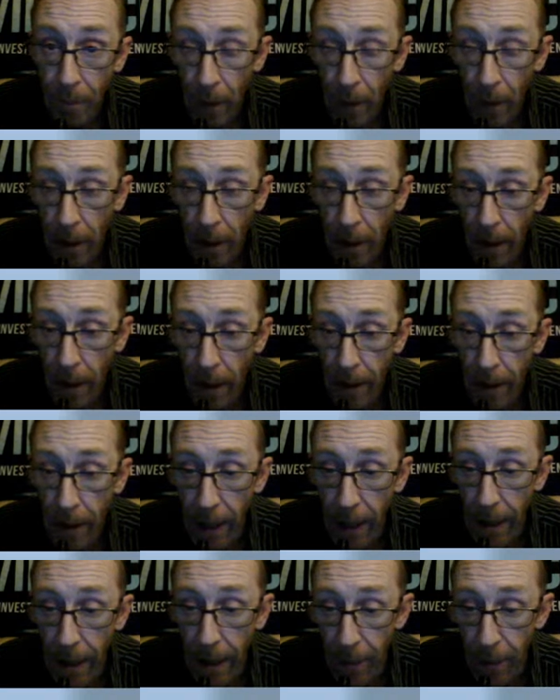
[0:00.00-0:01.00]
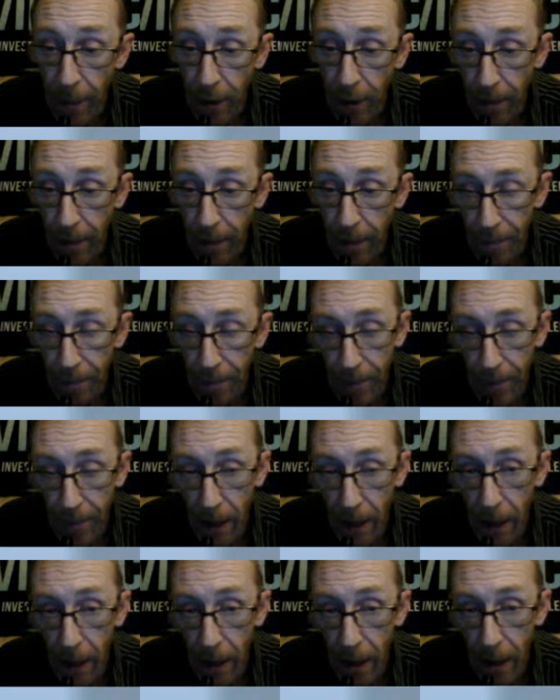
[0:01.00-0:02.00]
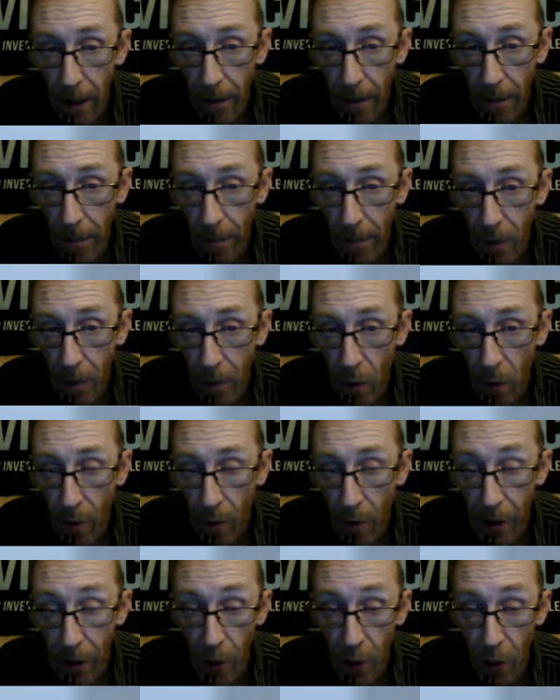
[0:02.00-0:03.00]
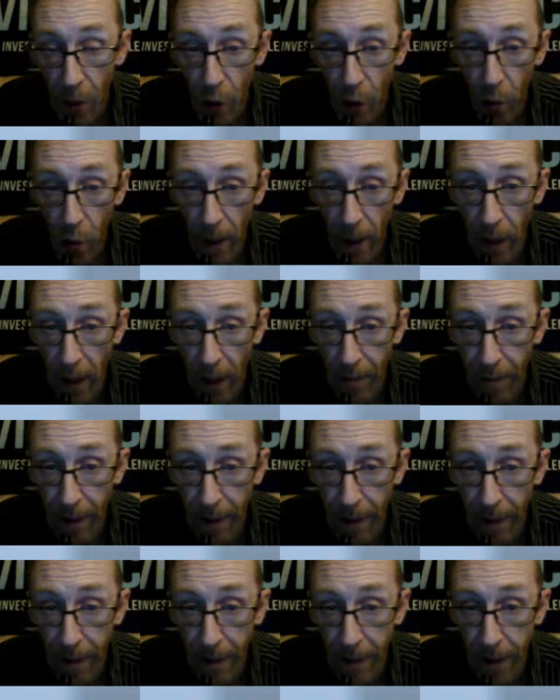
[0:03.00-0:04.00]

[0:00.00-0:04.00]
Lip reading: the end of the book and obviously show that I have made